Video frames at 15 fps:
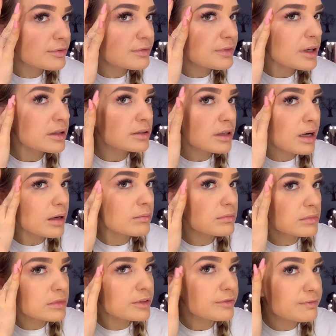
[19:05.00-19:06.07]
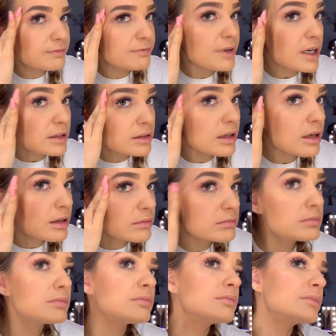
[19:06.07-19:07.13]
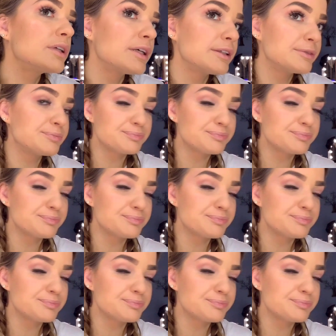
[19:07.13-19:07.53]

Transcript: Fucked up. Fucked up. Okay.